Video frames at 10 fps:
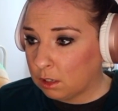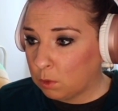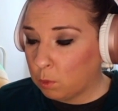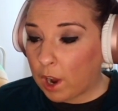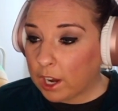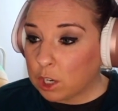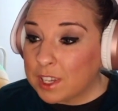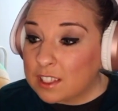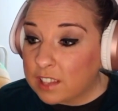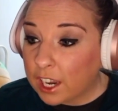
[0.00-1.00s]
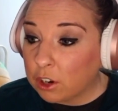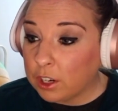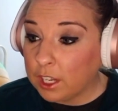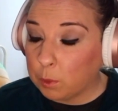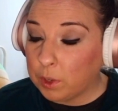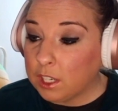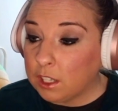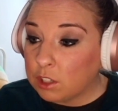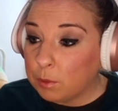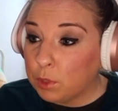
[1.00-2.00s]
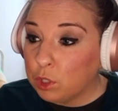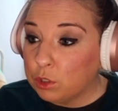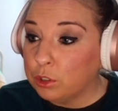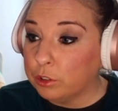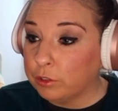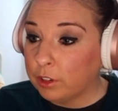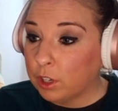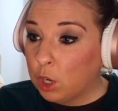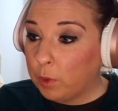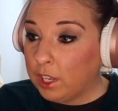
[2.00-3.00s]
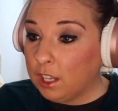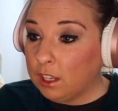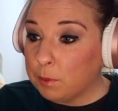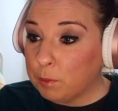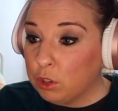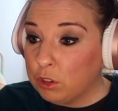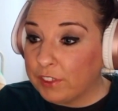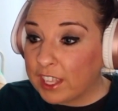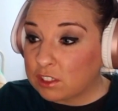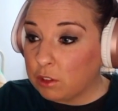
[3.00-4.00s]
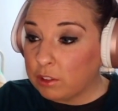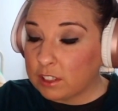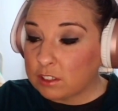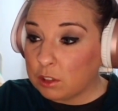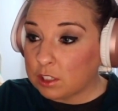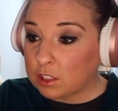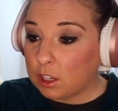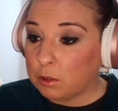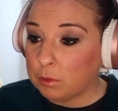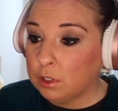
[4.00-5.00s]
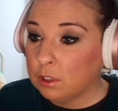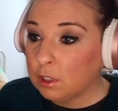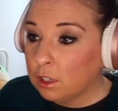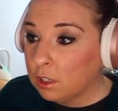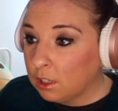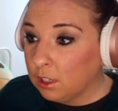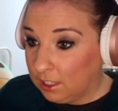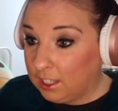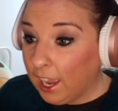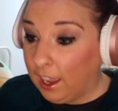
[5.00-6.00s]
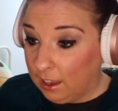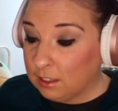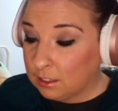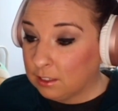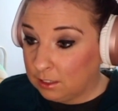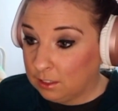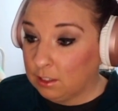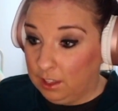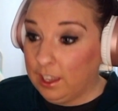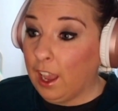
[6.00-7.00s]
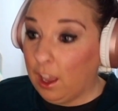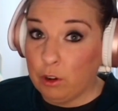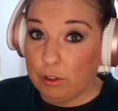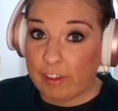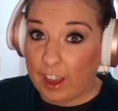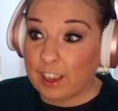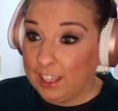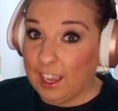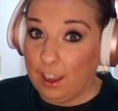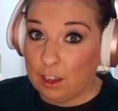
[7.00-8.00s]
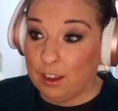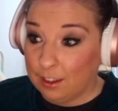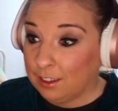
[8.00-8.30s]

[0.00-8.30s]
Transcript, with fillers: Why are we staring? We need to move. We need to move. Let's go, let's go, let's go. Yeah. Yeah, oh fuck, yeah.